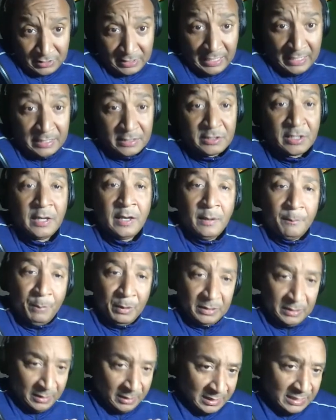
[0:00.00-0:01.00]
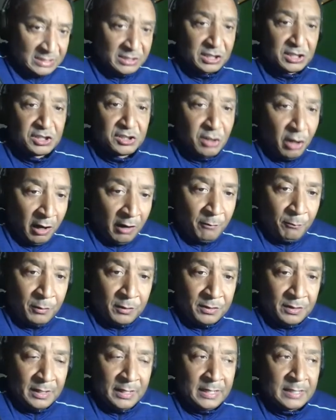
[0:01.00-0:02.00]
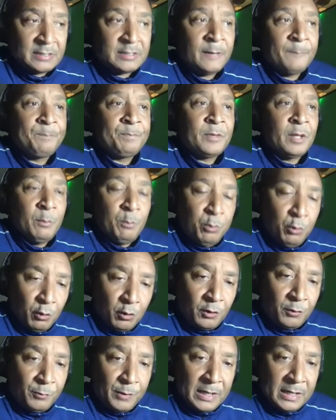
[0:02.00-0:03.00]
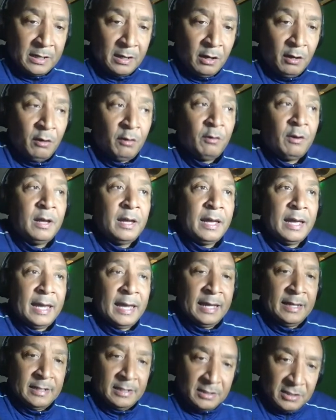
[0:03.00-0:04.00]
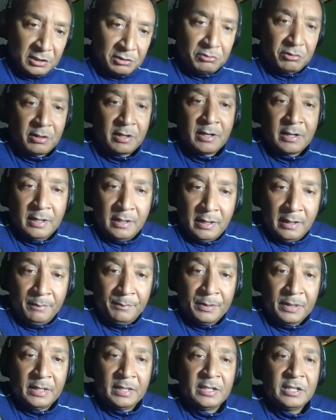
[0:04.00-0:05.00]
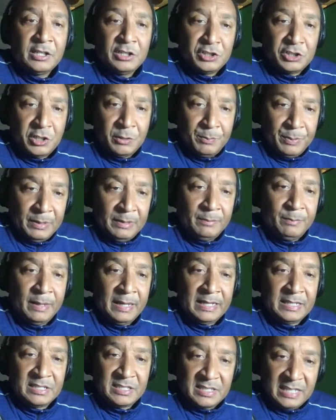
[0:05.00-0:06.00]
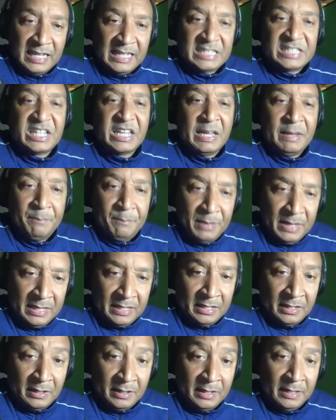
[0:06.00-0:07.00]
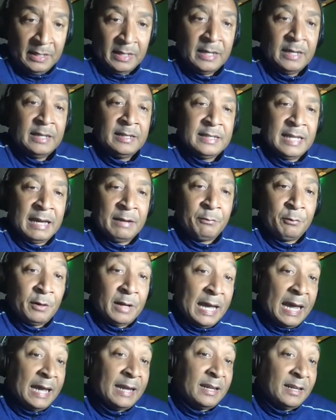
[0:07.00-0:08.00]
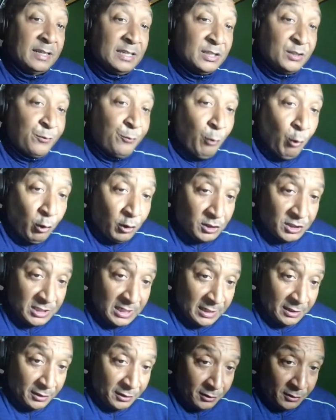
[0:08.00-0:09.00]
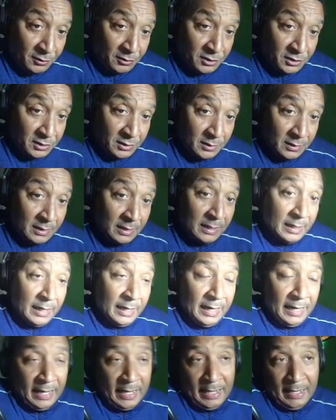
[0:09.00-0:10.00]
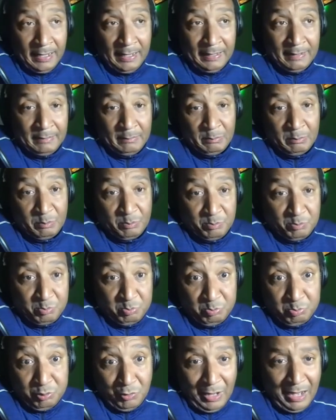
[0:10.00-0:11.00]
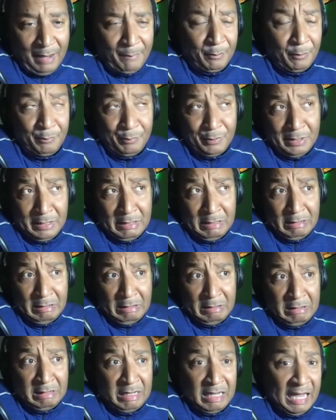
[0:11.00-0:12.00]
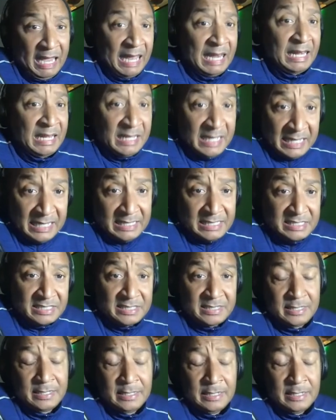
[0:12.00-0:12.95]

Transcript: states. But at least to start with things, Puerto Rico and the District of Columbia should be made states immediately. That will add at least 4 senators and probably at least